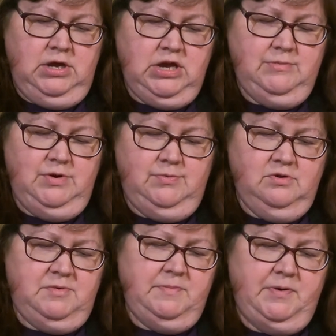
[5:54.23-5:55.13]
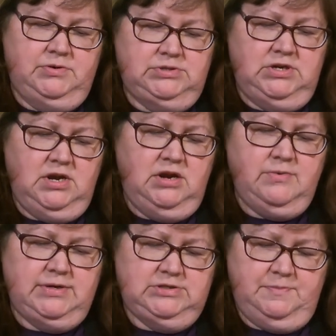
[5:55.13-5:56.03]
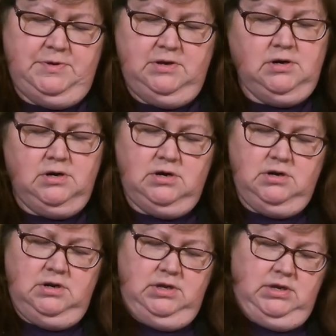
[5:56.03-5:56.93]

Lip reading: And we will be posting a recipe card